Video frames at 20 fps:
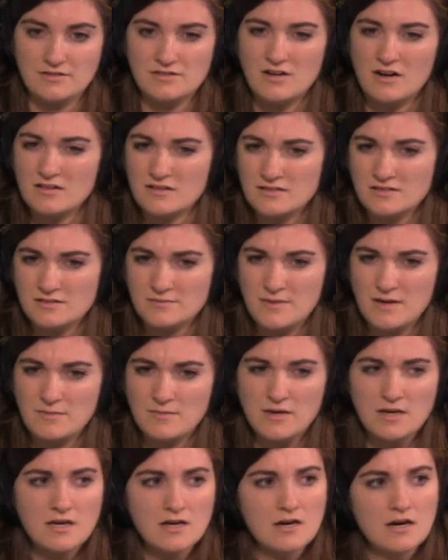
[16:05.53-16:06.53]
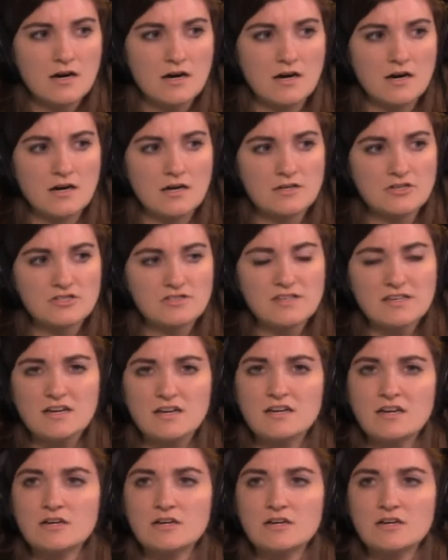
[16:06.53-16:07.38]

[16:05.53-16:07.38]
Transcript: Solace, maybe, uh, just like an